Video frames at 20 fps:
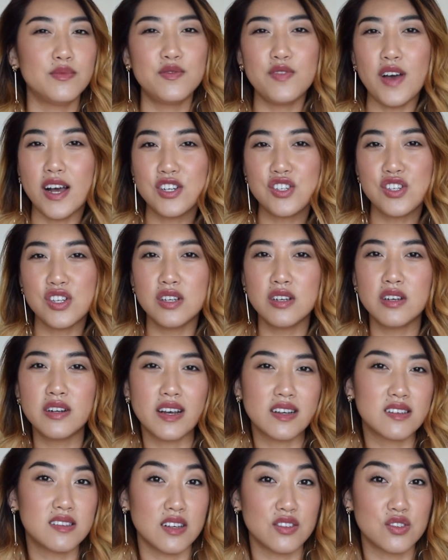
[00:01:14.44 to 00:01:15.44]
fashion,
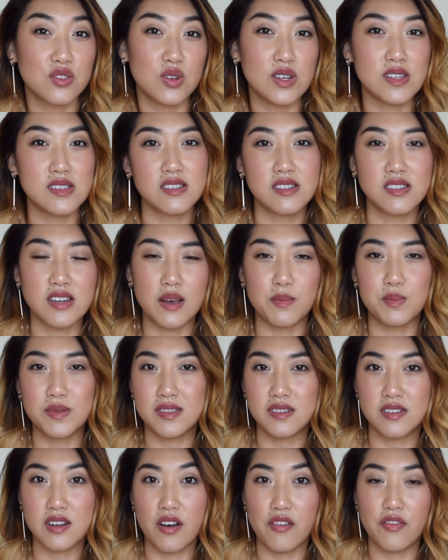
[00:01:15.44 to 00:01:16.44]
accessories type
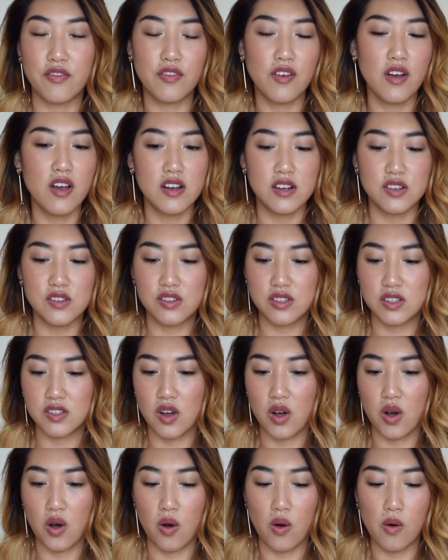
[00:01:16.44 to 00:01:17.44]
stuff.
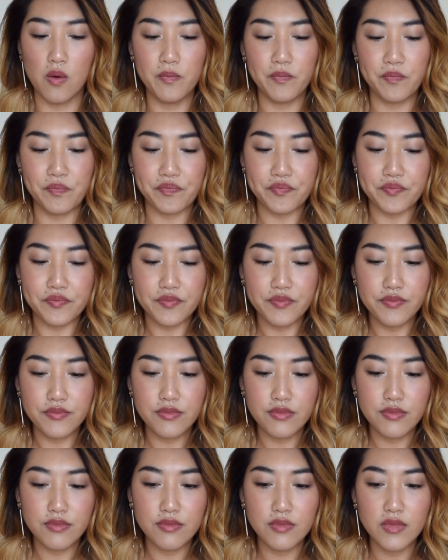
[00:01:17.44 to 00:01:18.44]
So
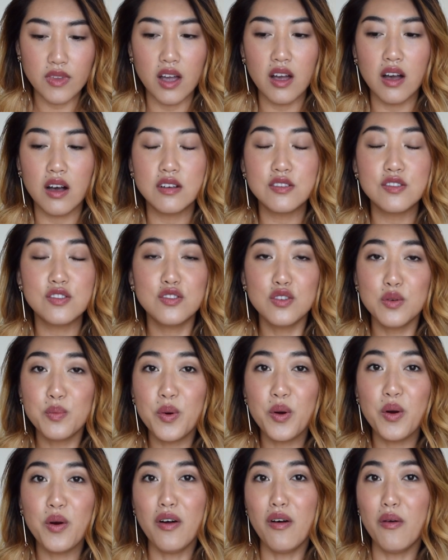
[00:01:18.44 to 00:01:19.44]

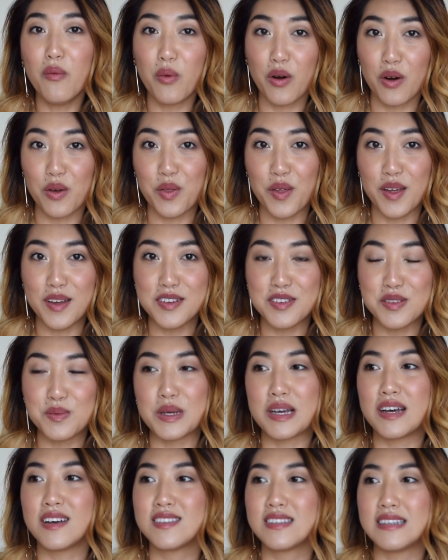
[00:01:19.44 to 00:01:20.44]
super worth it
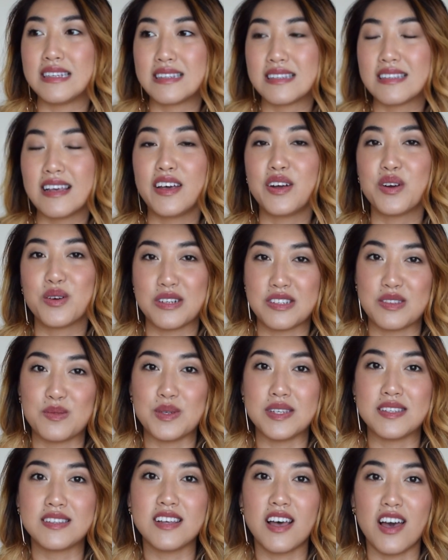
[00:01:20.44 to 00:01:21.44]
because it's like
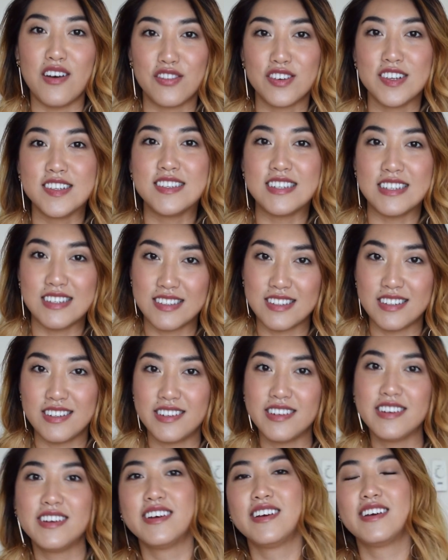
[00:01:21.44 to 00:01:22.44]
Christmas every
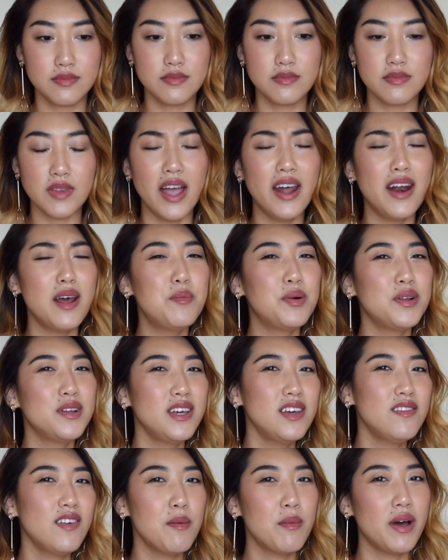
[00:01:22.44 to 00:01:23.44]
season. And I
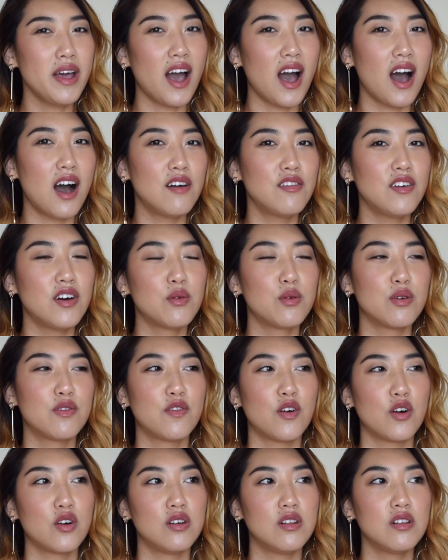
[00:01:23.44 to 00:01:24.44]
believe I might have a
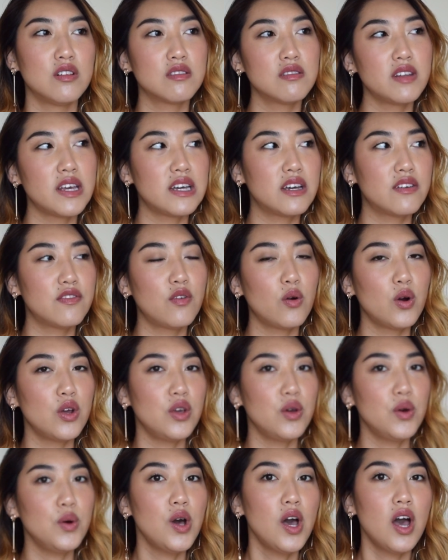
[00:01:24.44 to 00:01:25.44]
referral link for
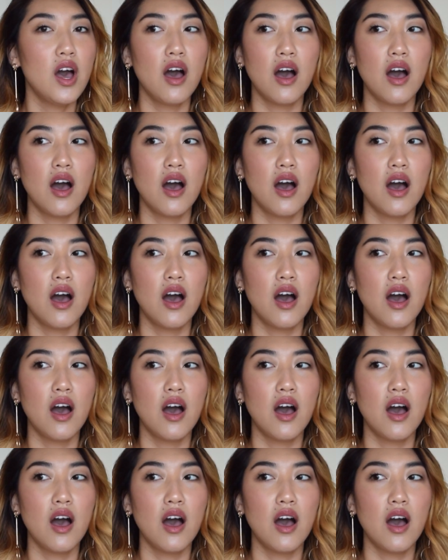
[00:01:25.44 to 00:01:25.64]
you